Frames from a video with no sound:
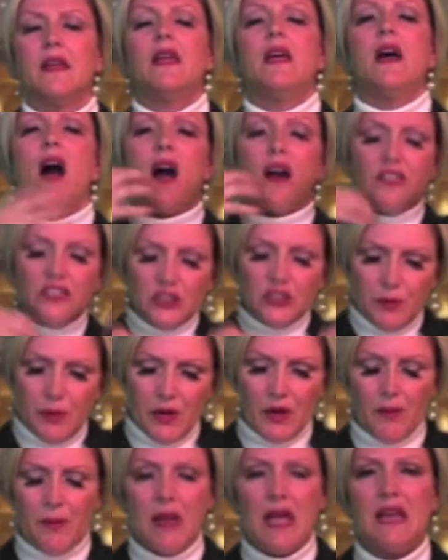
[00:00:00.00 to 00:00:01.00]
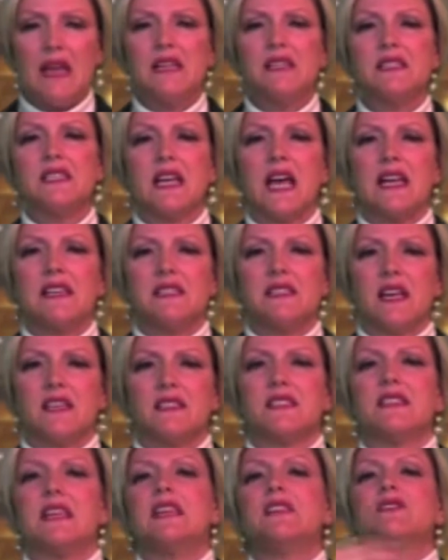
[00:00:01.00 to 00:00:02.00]
Our spirit man inside
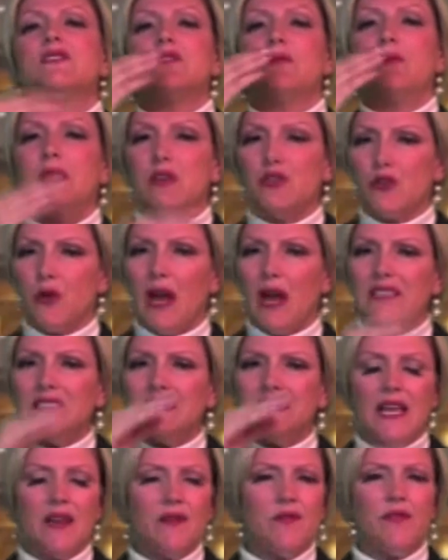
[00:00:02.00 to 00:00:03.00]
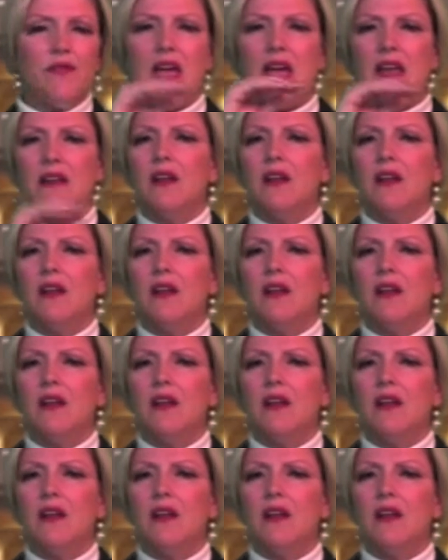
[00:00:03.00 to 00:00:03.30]
us needs to be dressed and fed